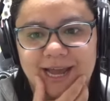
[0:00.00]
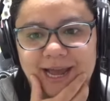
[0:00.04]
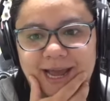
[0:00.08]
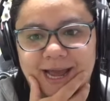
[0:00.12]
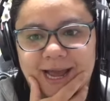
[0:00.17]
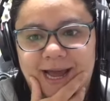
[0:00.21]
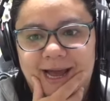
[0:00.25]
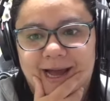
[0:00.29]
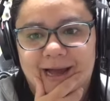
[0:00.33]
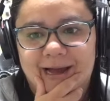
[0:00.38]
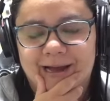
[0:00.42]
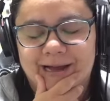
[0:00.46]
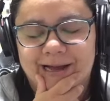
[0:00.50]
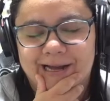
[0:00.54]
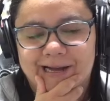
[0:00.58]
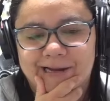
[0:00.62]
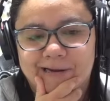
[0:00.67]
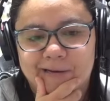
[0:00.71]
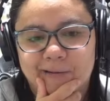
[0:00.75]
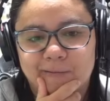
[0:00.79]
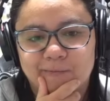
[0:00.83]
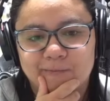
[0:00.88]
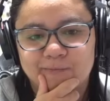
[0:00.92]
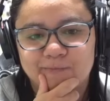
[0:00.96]

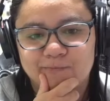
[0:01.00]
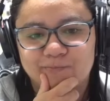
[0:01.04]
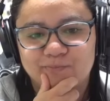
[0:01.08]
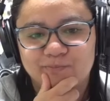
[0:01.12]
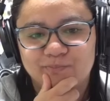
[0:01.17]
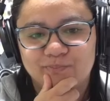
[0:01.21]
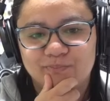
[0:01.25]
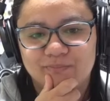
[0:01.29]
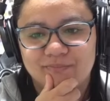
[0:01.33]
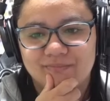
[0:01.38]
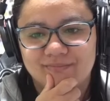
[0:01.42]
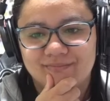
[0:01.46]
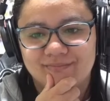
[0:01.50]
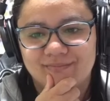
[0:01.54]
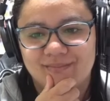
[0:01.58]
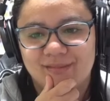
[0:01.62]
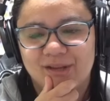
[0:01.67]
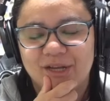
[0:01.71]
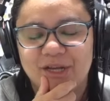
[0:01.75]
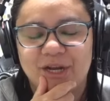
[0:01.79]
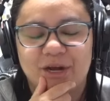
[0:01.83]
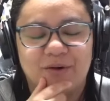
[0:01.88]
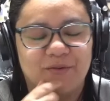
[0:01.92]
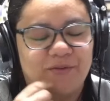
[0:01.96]
You
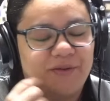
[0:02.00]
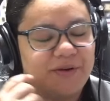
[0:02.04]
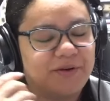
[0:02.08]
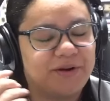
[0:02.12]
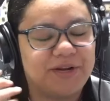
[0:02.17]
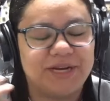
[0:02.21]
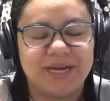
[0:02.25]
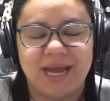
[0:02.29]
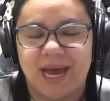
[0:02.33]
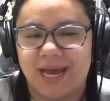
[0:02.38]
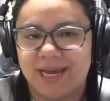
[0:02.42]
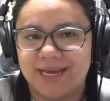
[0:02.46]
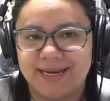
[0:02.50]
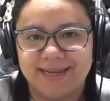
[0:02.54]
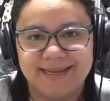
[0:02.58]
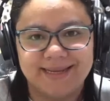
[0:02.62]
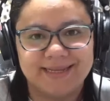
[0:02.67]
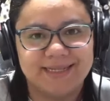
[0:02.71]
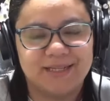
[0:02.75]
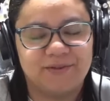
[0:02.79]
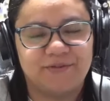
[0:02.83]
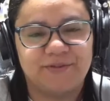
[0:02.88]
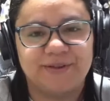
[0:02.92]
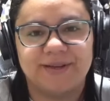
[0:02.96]
know, very
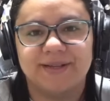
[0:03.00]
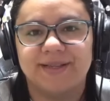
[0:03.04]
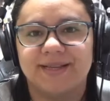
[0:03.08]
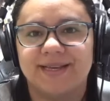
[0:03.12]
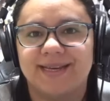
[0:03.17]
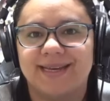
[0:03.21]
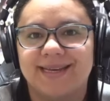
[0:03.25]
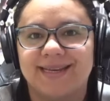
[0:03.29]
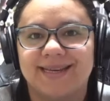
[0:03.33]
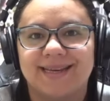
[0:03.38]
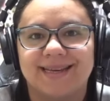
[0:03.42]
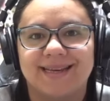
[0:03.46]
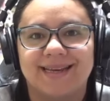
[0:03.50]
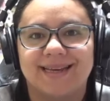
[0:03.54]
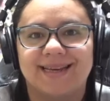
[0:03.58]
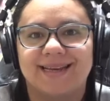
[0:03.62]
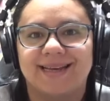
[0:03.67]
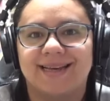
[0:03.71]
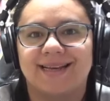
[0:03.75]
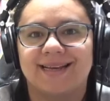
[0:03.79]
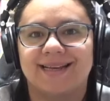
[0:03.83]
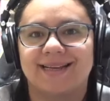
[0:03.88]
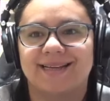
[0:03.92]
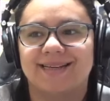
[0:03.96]
90s feeling
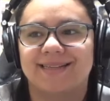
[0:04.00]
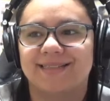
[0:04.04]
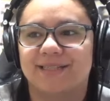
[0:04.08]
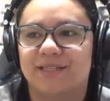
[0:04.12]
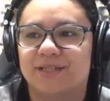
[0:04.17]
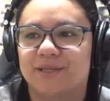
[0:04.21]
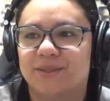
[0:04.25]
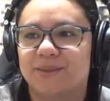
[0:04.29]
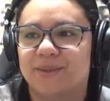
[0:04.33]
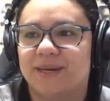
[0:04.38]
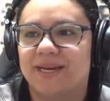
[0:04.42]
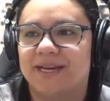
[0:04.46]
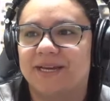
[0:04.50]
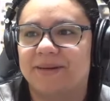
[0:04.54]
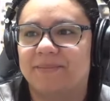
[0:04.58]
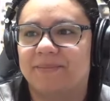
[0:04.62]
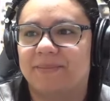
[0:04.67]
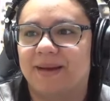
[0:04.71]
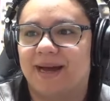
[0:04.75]
to it.